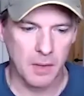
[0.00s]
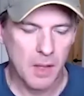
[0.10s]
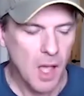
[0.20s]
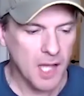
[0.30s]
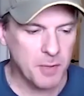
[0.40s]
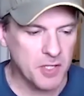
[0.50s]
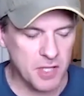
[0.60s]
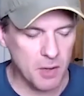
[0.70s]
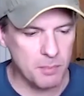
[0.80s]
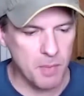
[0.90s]
I suppose
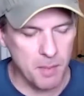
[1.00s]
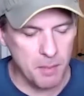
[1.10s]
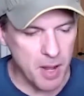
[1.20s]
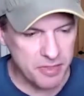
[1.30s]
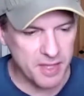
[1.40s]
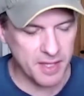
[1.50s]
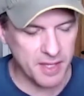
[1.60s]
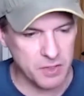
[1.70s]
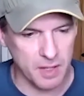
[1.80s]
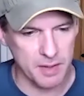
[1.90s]
so. My thinking
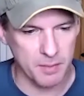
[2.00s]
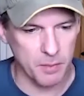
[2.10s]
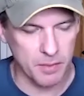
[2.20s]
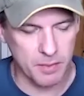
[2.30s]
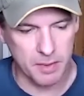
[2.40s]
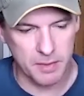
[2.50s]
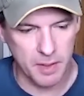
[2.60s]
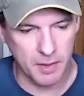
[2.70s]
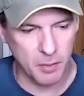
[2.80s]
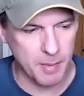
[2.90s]
was like,
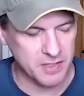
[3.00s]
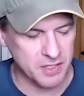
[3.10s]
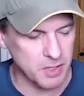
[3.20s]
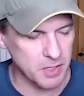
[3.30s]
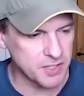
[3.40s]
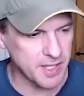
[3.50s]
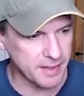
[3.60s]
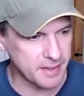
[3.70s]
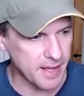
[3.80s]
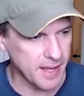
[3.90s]
coming back to something you said
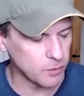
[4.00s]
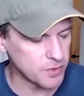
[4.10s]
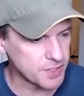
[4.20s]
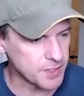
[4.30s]
there, was